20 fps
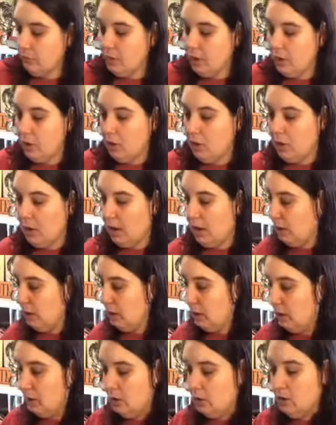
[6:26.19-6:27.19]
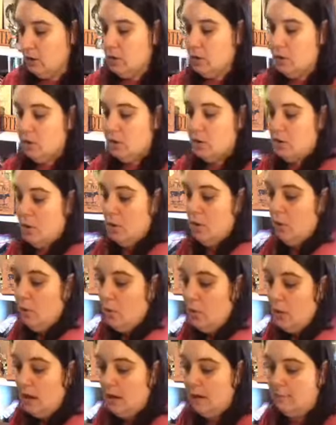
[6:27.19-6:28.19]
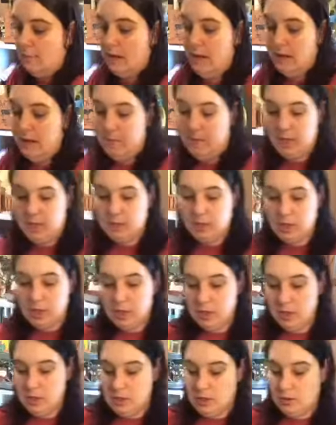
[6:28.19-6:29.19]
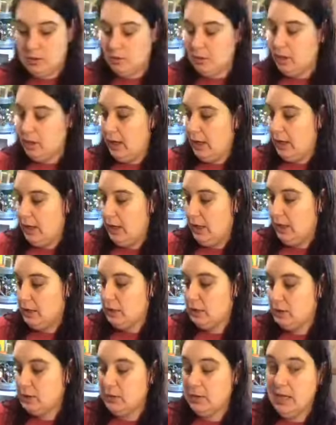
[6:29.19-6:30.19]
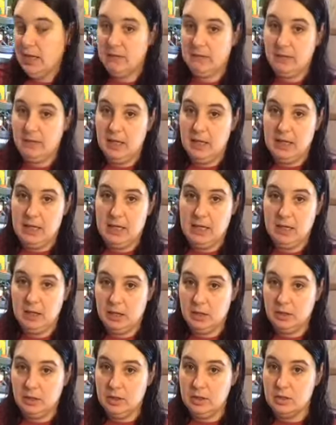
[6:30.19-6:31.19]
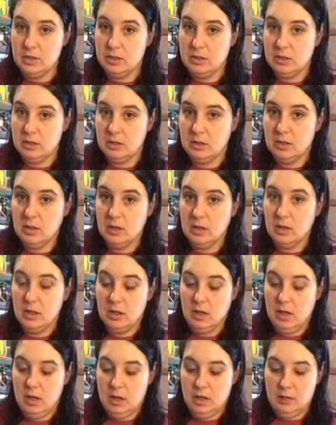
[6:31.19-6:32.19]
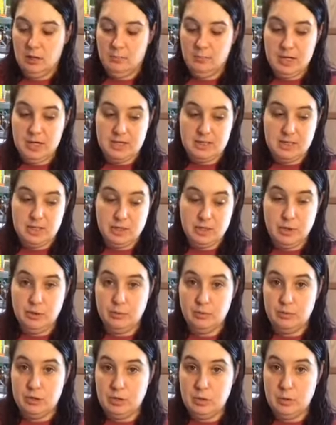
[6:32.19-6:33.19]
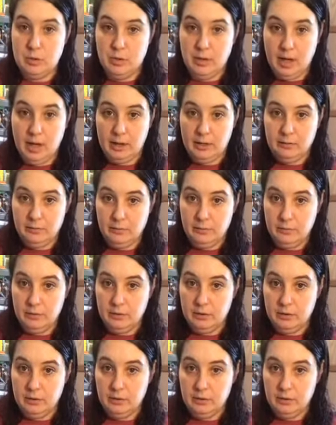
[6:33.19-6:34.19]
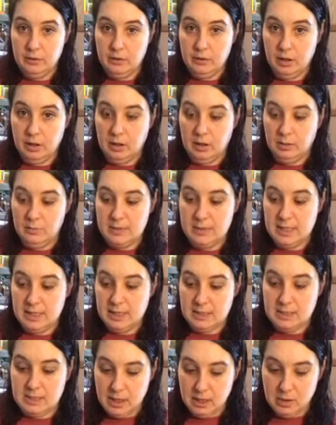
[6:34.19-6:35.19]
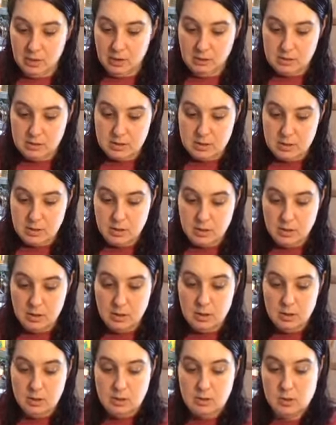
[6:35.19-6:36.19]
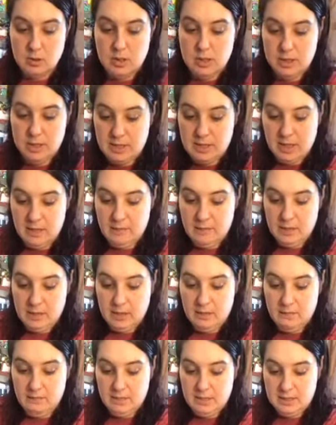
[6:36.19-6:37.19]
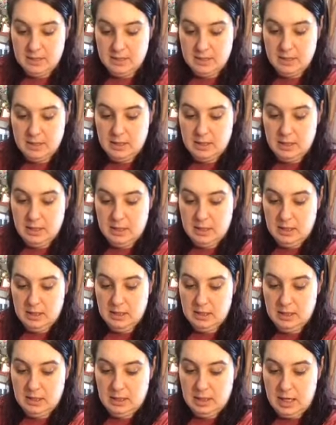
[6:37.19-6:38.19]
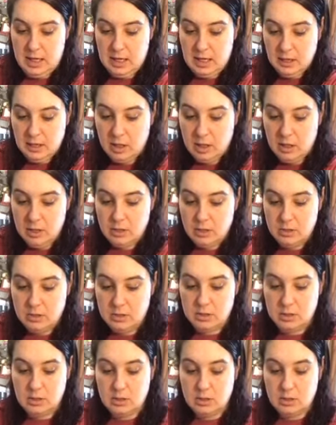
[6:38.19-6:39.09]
Okay, so I'm actually gonna do, I don't have a lot of ink colors because I don't do a lot of textiles, so I just haven't invested in ink colors.